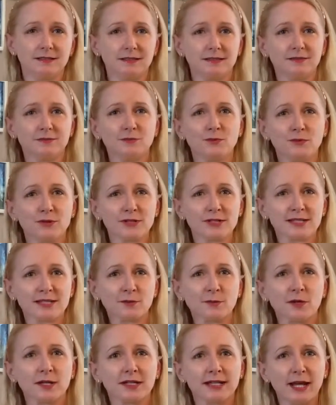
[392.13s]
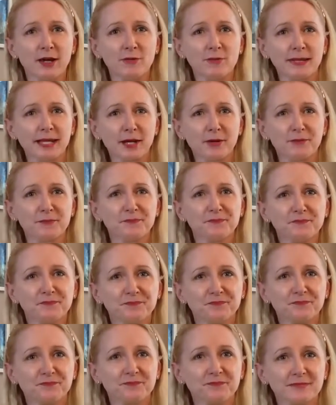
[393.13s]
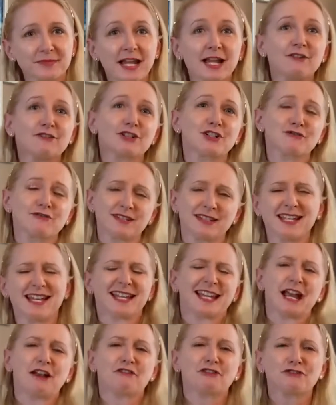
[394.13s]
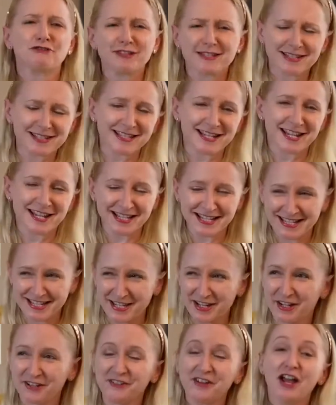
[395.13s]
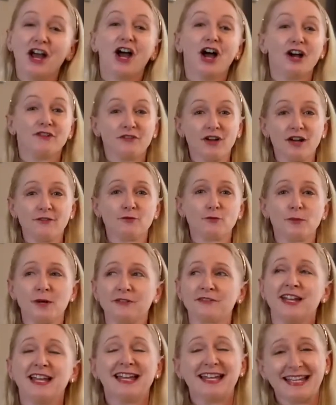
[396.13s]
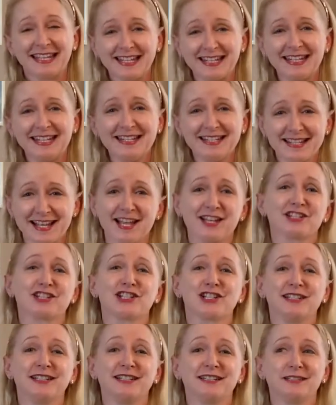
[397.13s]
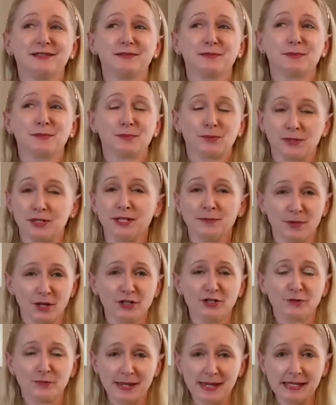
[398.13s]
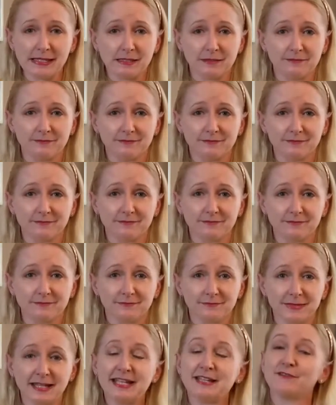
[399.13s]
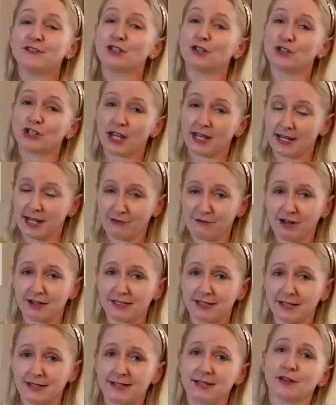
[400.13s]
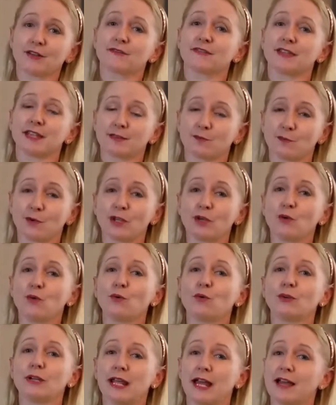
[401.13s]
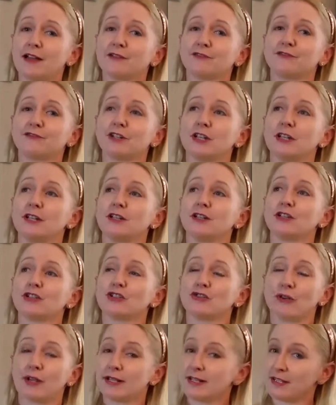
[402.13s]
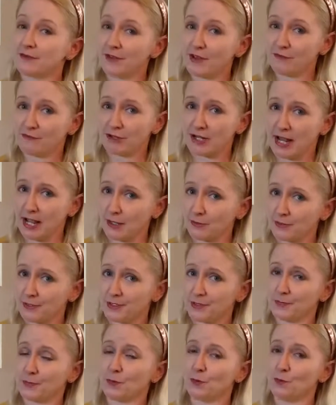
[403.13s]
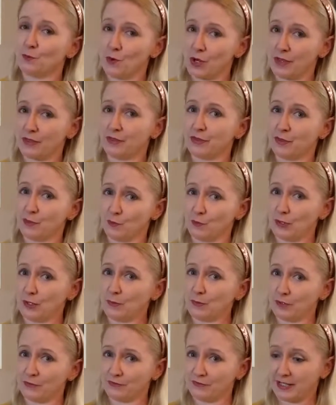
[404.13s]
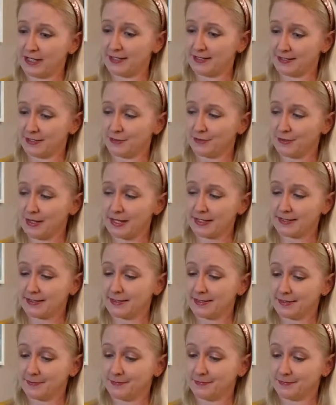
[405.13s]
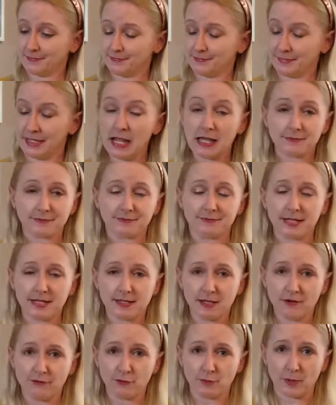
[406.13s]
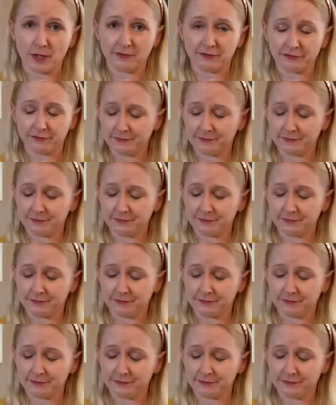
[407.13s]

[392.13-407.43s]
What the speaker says: What's the word? Help me out. Characteristics of a Hufflepuff. It is actually pretty much me. But even though J.K. Rowling herself says we all have traits of every house, but one we will veer to, and yeah, it's Hufflepuff.